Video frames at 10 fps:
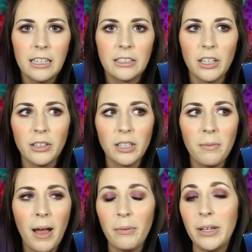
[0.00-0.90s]
So
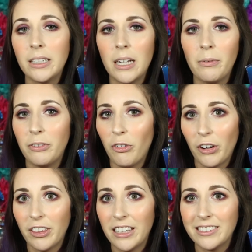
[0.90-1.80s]
somehow we ended up with
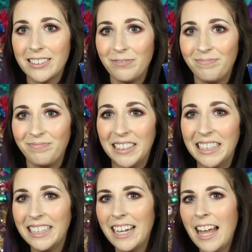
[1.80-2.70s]
four of these.
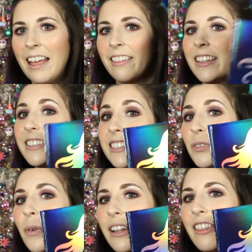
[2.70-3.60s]
This
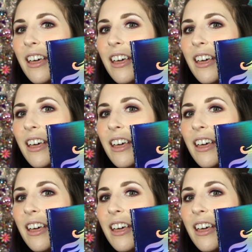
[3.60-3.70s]
is one of